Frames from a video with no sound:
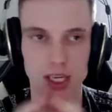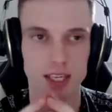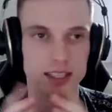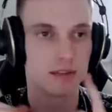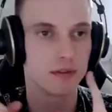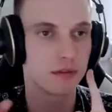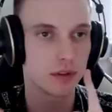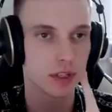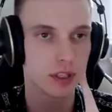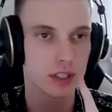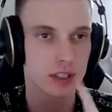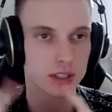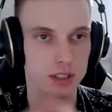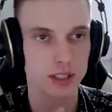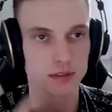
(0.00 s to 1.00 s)
The
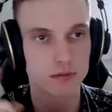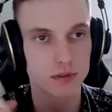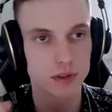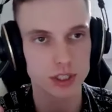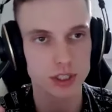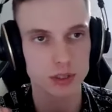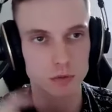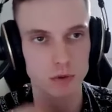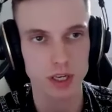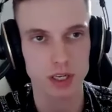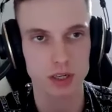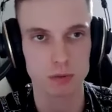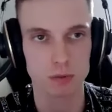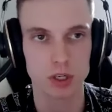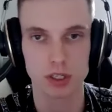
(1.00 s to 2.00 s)
first thing,
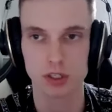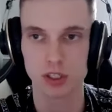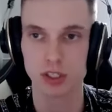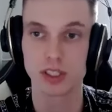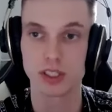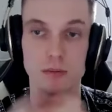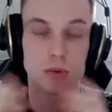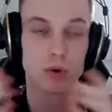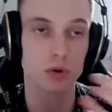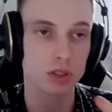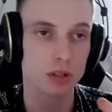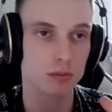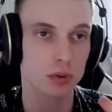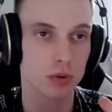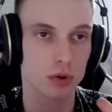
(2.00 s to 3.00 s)
which is the most
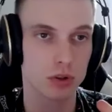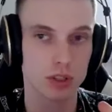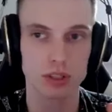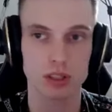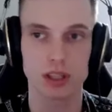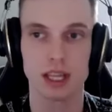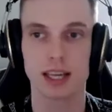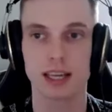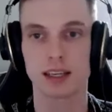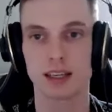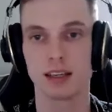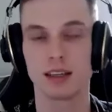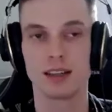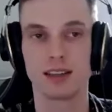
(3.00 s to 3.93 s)
important, like